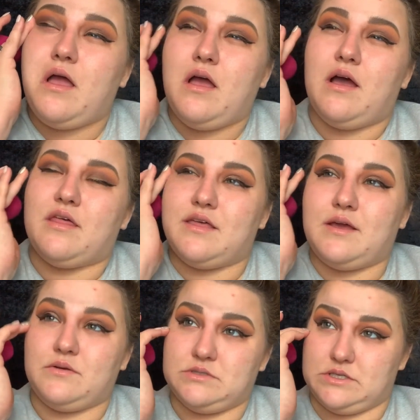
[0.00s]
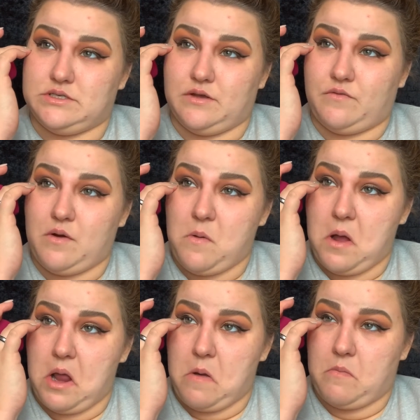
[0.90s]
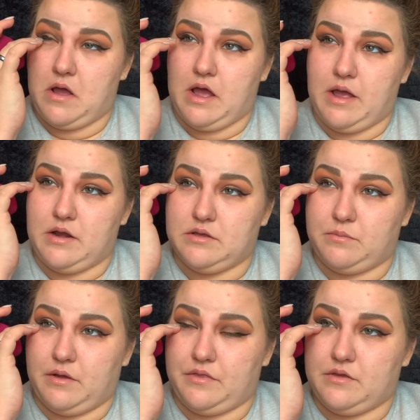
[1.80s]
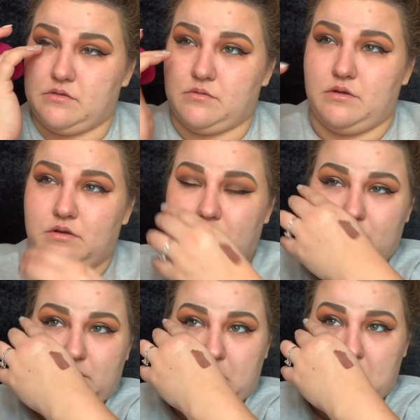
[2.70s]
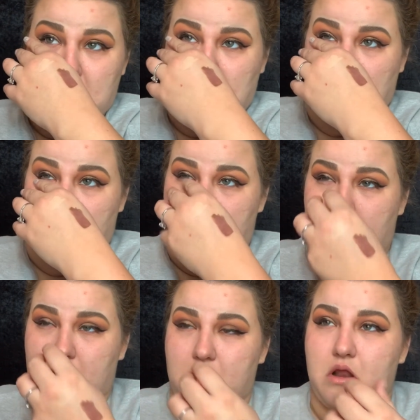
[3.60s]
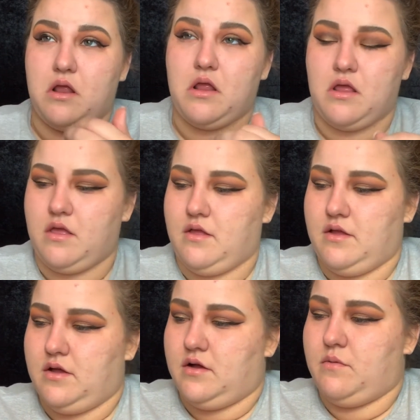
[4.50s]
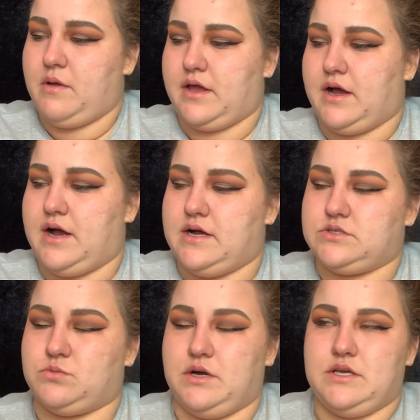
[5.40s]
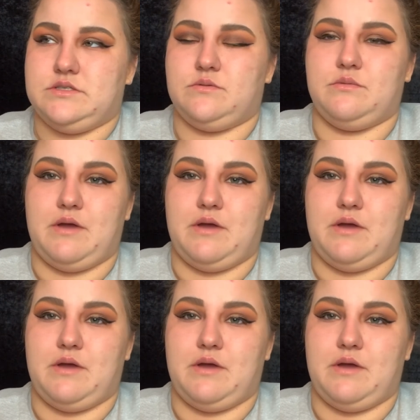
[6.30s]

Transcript: I think it was a different one, but I just bought this one because I just saw it. Oh my gosh, what is with my